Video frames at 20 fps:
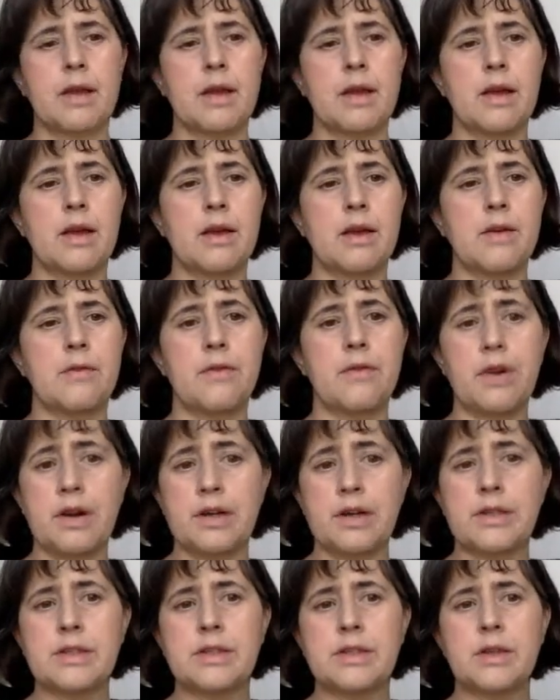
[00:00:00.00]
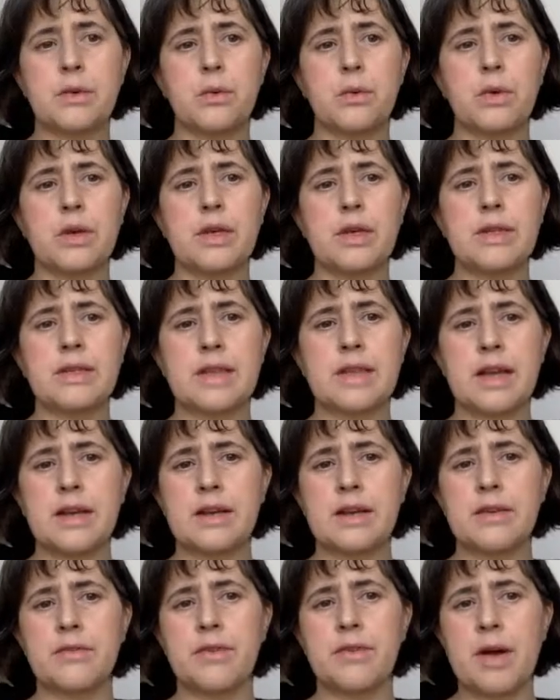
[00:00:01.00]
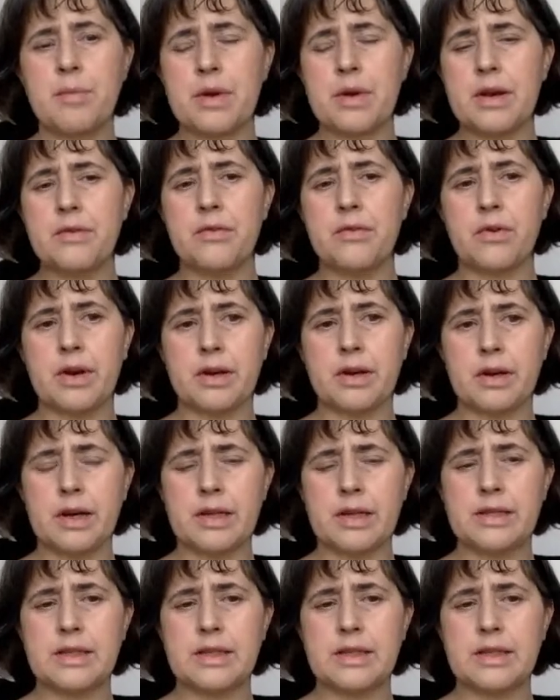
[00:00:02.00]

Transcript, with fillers: Uh, first, we studied family-friendly